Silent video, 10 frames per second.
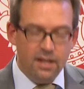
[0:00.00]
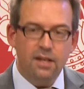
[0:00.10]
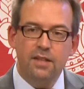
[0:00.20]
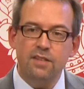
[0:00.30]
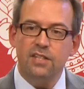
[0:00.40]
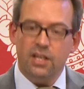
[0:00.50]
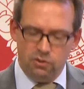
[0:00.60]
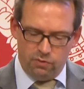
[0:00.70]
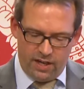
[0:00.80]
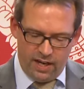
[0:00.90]
This
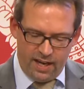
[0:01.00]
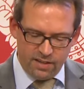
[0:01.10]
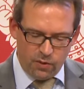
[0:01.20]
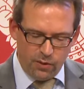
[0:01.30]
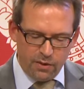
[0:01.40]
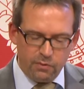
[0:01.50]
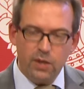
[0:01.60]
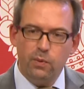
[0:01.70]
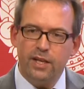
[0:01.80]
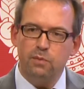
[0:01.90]
country has all the
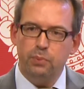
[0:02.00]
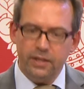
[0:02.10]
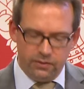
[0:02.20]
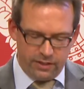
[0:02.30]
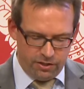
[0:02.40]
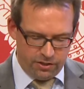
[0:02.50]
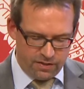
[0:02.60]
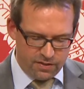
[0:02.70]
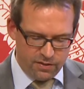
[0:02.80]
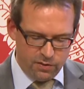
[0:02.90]
required
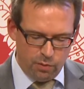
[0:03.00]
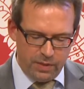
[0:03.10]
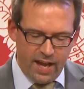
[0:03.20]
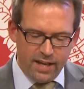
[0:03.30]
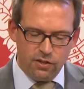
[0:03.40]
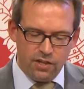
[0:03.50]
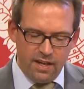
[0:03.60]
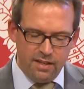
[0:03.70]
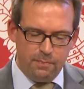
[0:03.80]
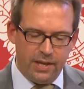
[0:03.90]
preconditions to be energy
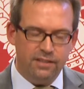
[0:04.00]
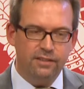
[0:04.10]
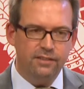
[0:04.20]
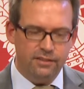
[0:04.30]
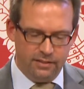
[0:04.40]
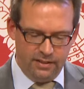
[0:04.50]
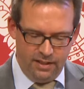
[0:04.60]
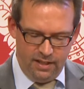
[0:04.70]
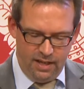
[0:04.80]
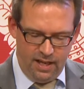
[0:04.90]
independent
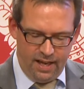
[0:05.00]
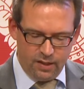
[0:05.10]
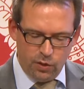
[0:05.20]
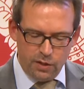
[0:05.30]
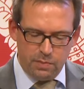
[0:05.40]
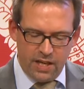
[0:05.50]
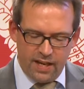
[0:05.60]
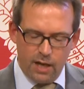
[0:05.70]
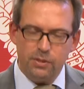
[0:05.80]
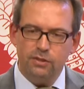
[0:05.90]
and could be
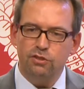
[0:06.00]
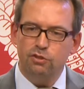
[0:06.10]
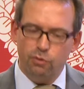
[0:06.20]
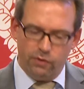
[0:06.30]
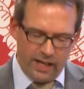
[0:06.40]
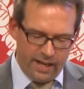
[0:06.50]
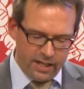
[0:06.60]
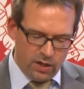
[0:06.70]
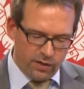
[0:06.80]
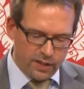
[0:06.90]
enabled to
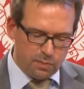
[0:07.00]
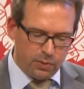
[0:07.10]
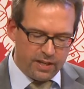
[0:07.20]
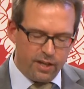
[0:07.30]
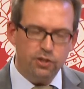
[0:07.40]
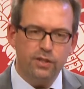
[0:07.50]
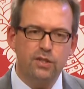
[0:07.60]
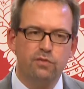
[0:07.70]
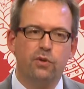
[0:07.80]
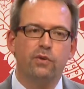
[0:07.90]
rely on its
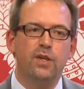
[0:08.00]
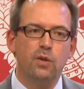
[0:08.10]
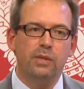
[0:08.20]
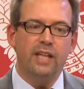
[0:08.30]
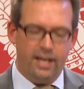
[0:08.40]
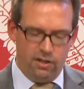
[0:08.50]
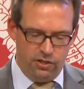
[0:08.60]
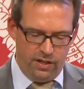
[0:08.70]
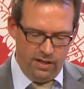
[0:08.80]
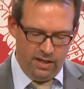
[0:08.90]
potentials for renewable
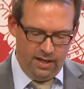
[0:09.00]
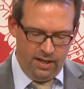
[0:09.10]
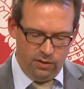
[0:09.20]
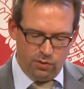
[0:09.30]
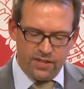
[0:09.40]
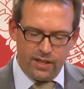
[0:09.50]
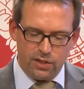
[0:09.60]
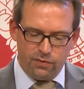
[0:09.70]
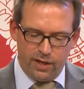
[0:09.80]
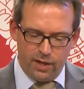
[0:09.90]
energy to
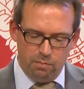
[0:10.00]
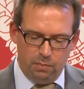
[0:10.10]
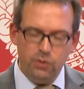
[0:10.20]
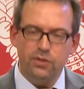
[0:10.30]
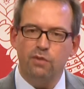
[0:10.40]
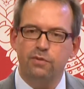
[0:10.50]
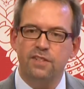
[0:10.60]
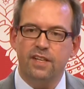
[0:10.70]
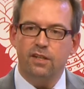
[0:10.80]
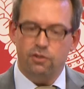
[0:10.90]
satisfy most of
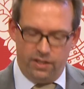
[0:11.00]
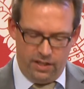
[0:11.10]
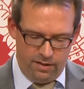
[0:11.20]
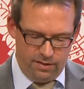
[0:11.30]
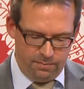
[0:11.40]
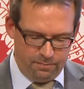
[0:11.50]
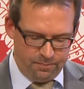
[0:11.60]
its energy needs.